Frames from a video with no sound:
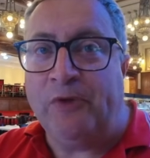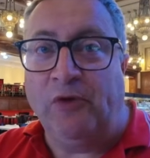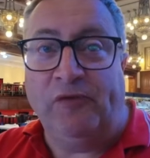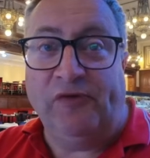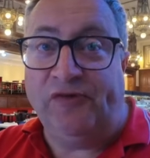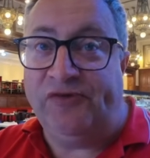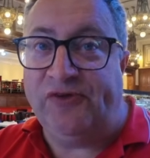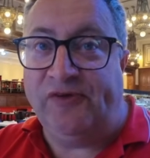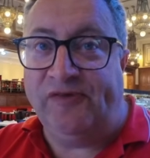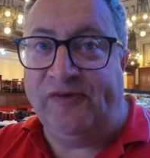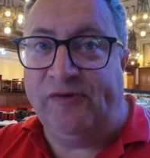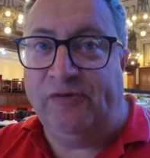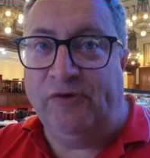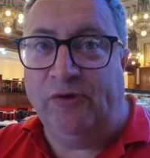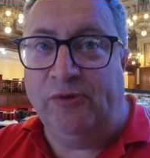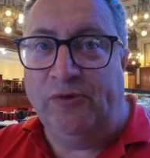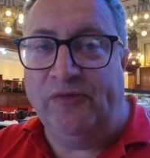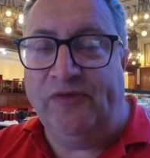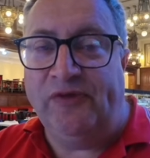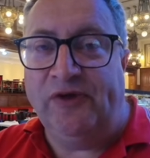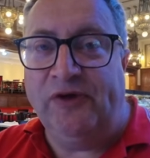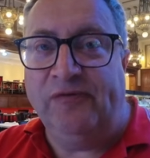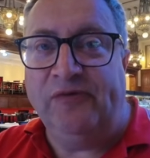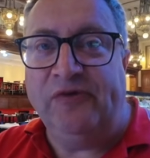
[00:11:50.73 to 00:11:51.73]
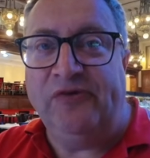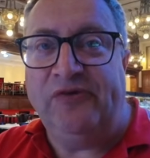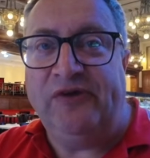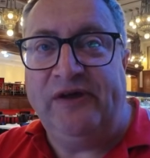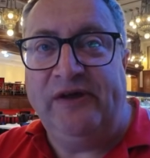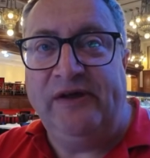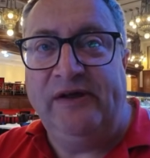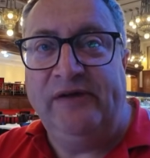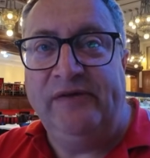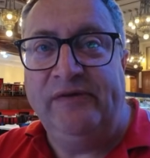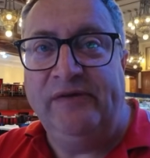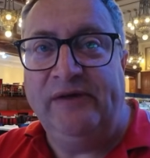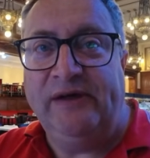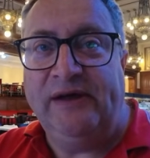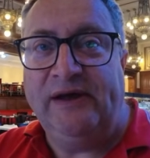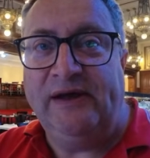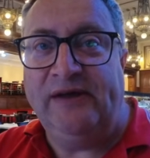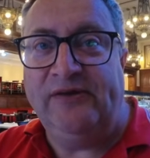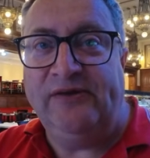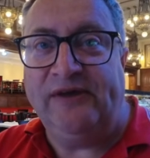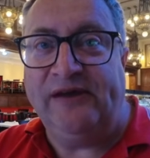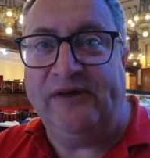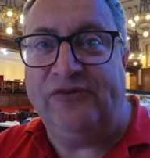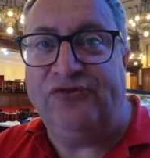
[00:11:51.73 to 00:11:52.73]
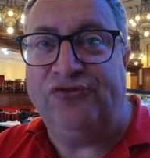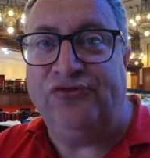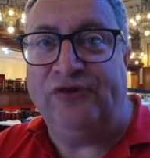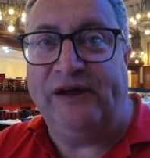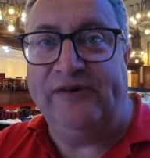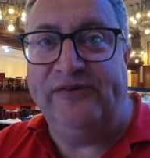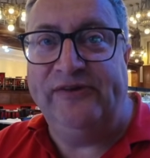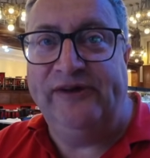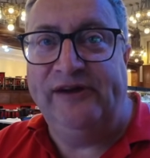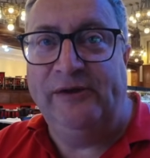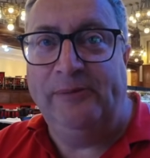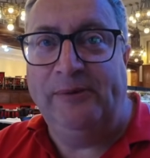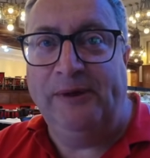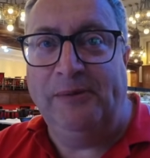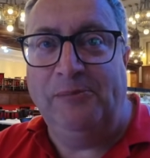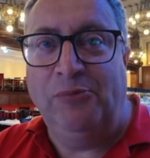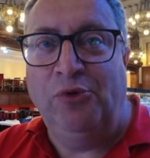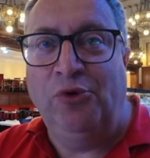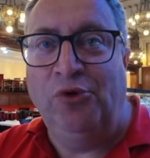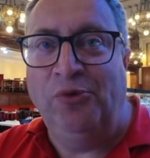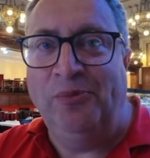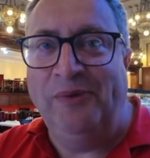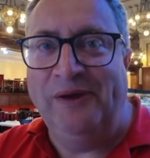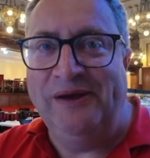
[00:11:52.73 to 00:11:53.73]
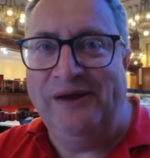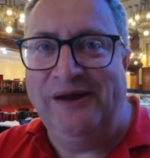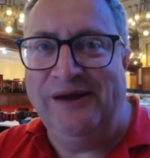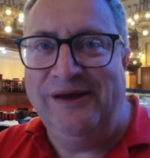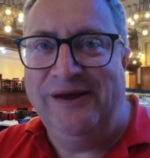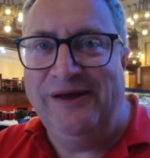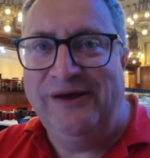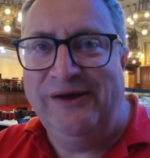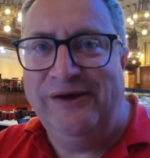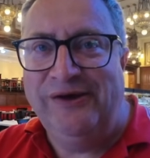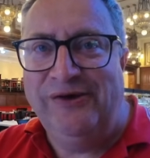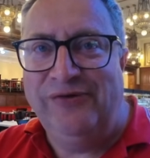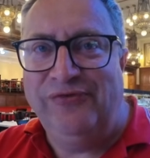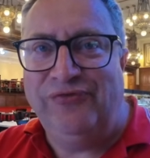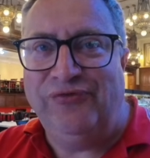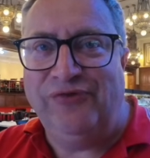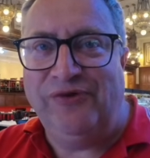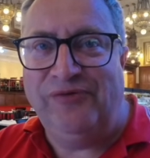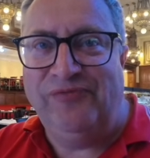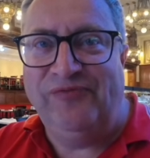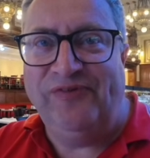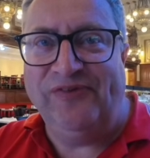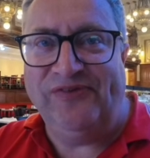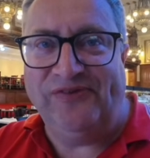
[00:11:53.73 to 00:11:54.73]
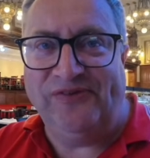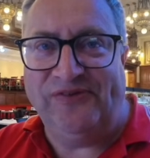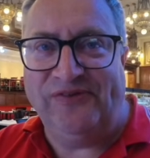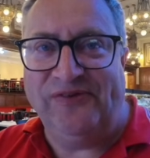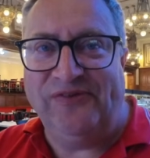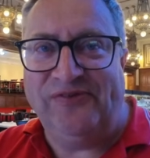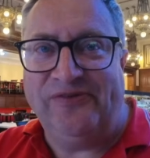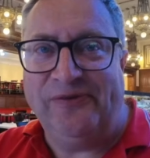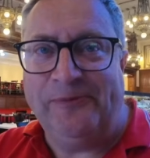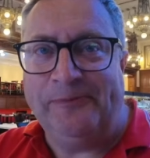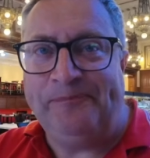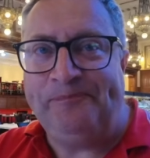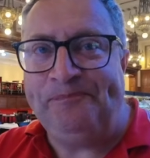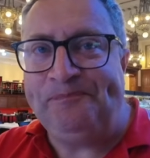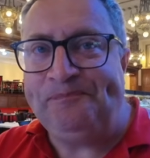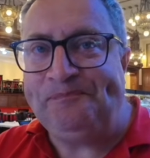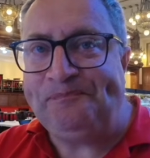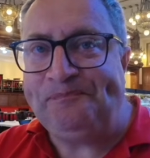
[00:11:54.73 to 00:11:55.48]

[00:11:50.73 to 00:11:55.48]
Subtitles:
although there's nothing wrong with Novotel, and extract a little bit more money from visitors.